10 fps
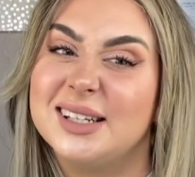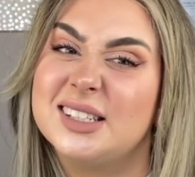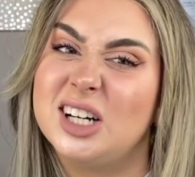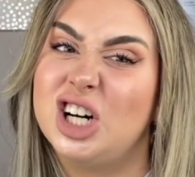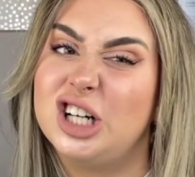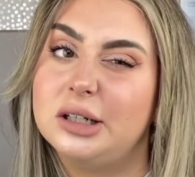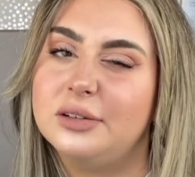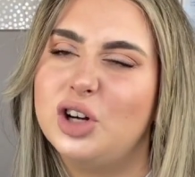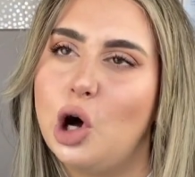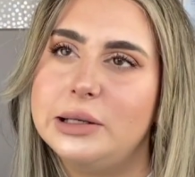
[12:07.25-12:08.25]

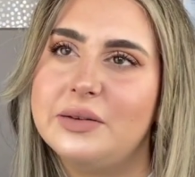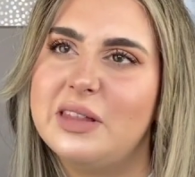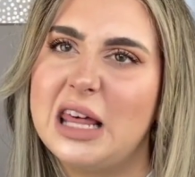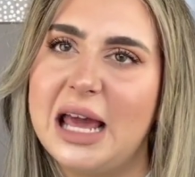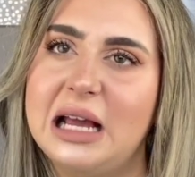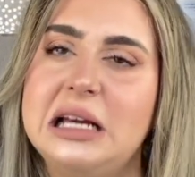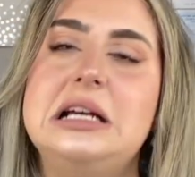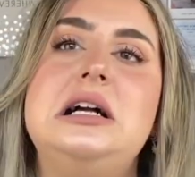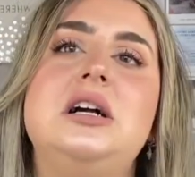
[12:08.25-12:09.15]
6.5 kind of thing.